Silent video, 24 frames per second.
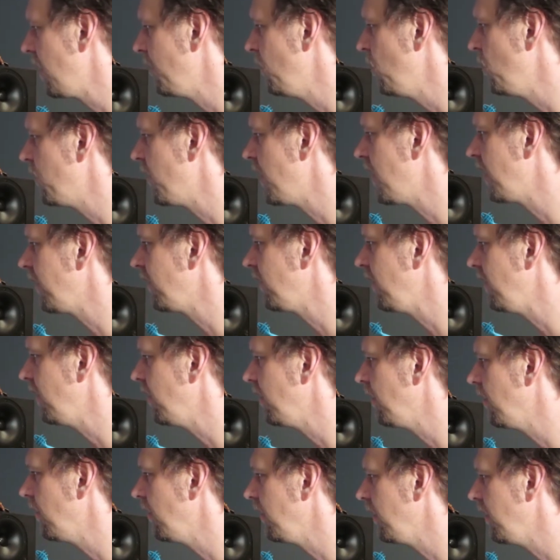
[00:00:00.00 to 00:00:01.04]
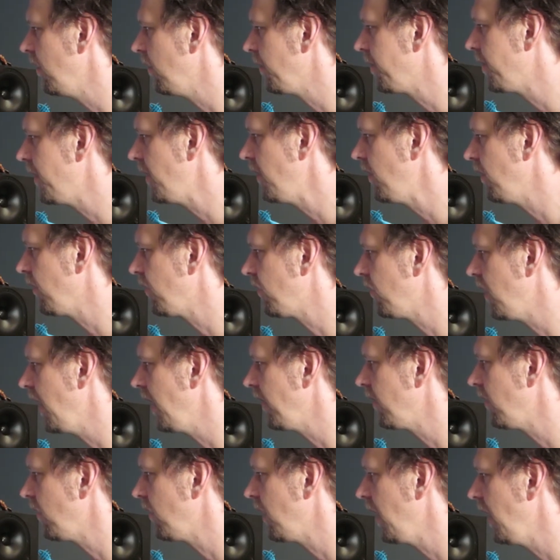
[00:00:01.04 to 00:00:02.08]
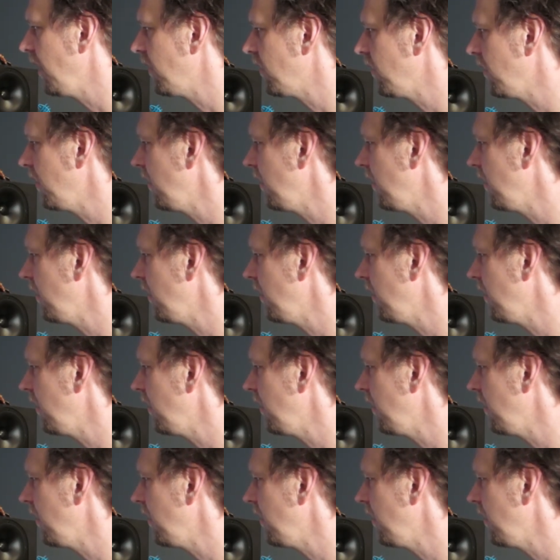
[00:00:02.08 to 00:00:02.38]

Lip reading: to move on to your thunder strikes. Okay, so